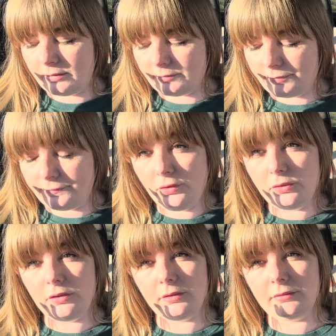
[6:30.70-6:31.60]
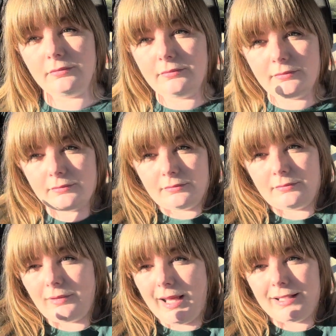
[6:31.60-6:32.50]
full
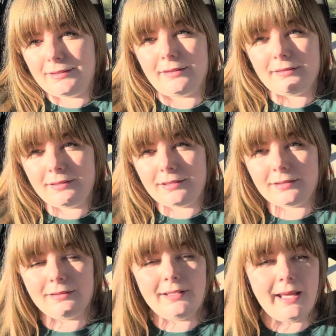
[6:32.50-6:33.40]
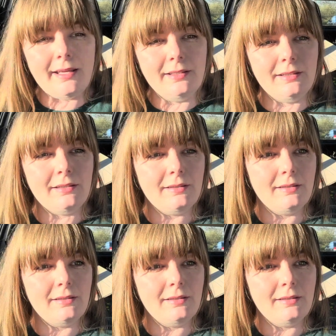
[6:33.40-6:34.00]
essence, then